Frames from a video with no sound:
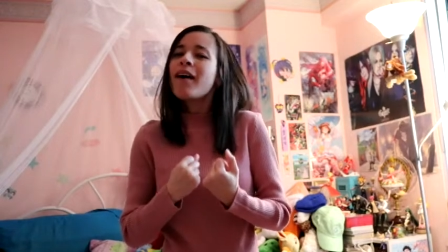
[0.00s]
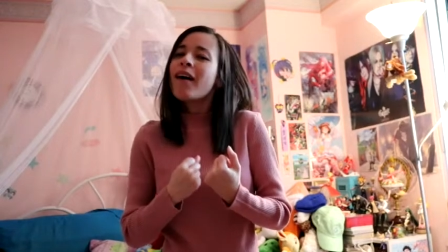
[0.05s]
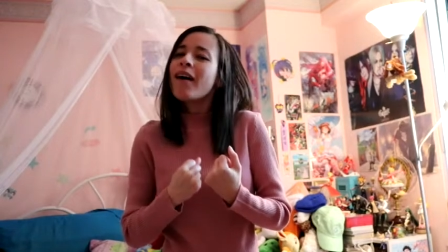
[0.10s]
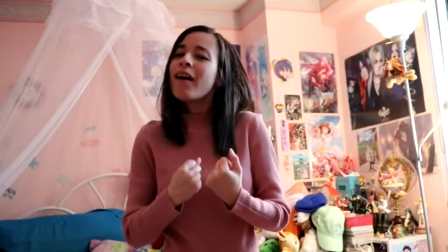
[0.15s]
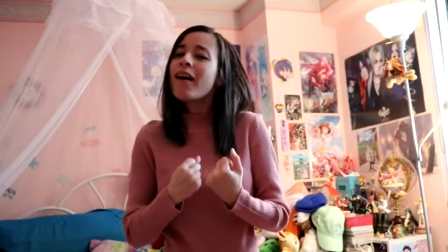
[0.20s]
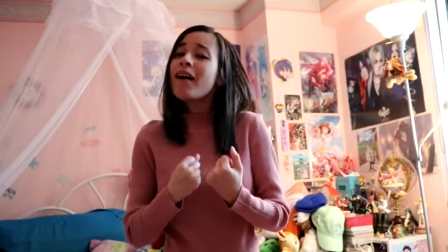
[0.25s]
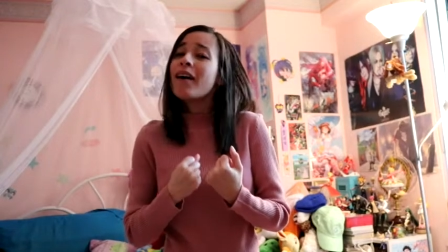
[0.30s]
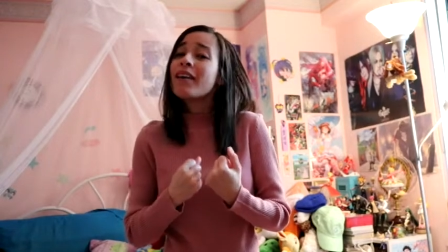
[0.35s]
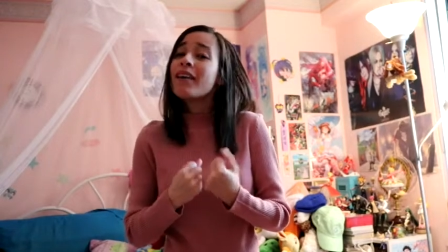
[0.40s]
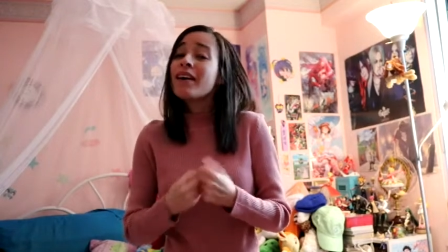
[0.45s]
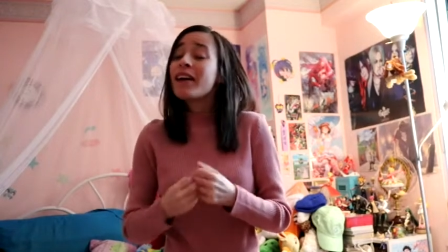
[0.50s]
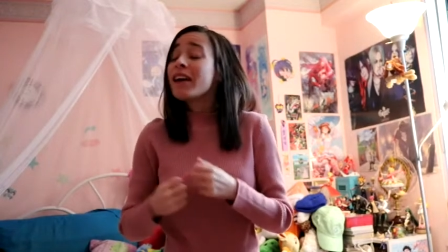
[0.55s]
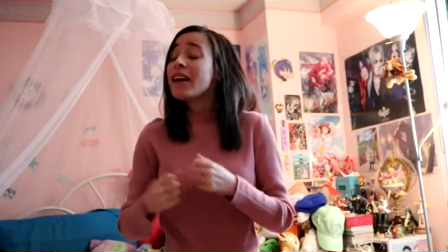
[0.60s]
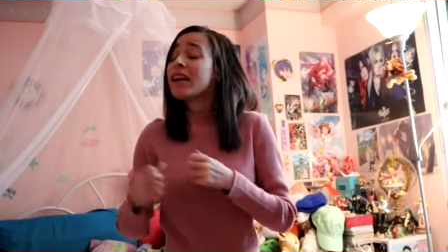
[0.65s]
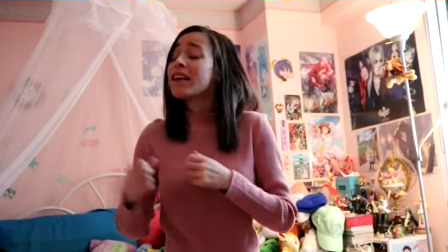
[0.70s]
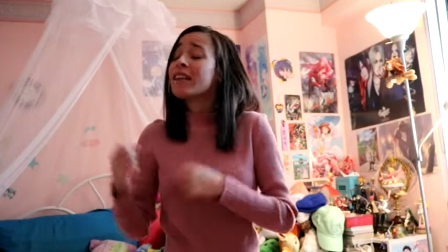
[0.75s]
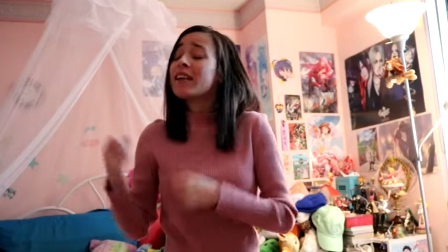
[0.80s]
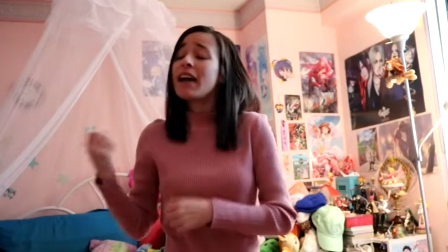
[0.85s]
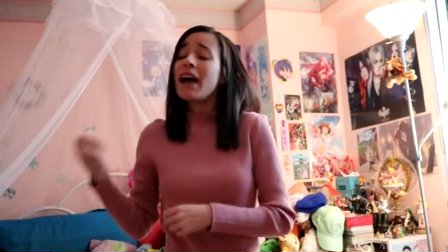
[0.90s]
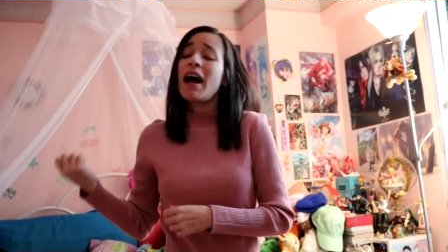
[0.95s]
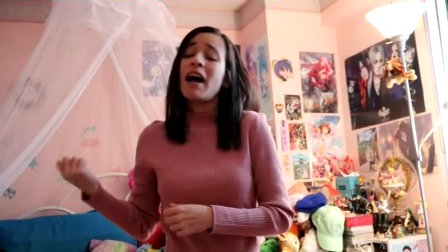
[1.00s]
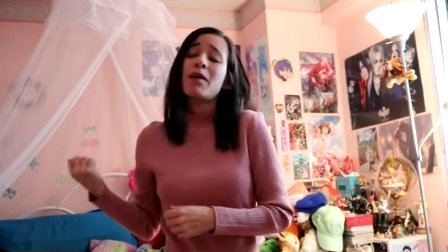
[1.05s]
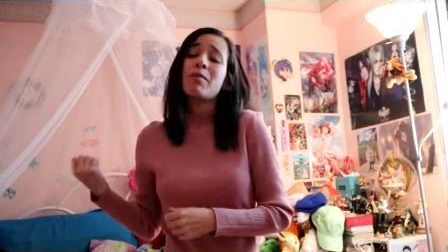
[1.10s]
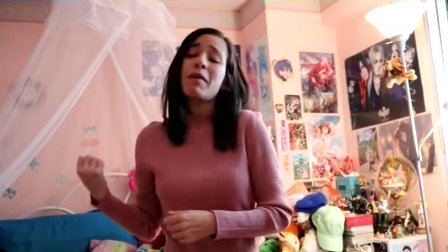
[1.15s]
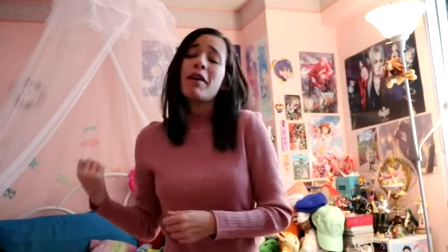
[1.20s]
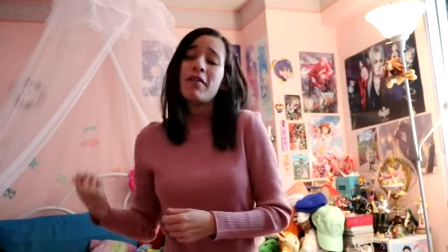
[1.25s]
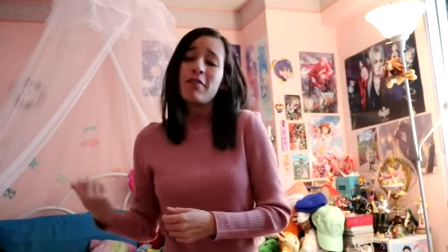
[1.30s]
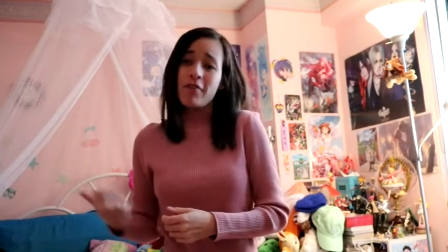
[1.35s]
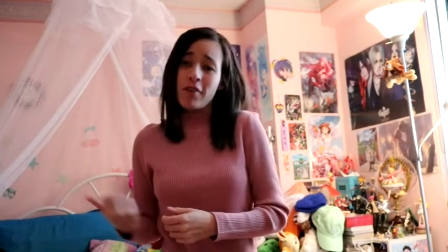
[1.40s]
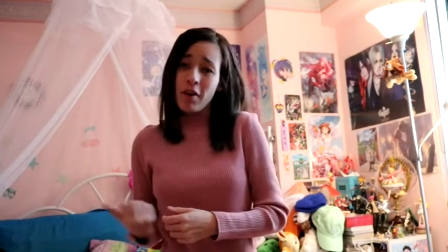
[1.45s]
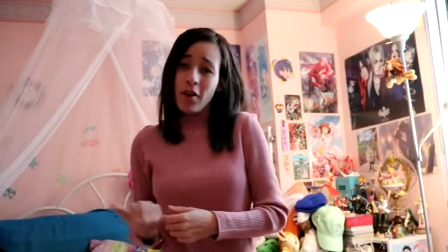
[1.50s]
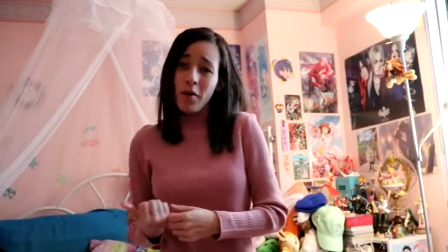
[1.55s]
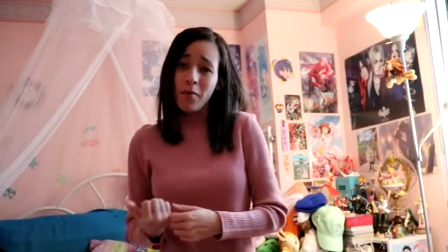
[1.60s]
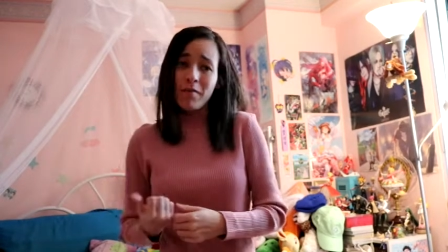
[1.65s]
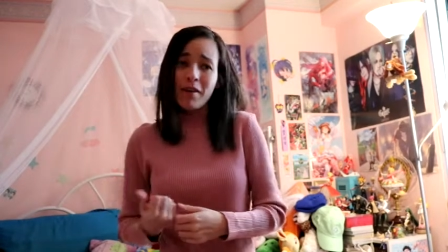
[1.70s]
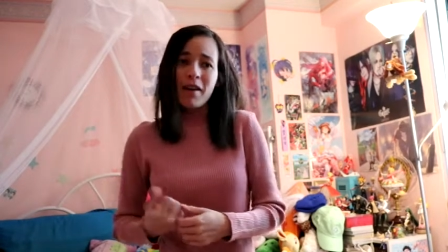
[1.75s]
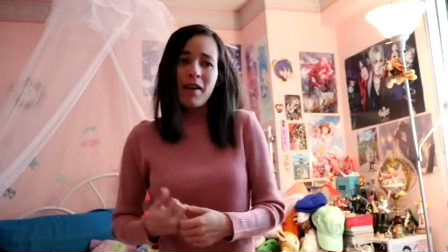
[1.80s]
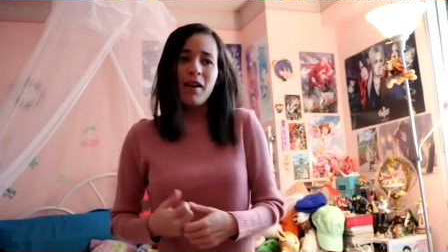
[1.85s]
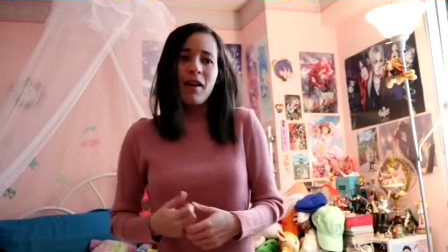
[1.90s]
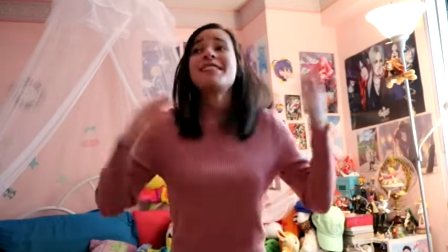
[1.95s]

on in the anime film.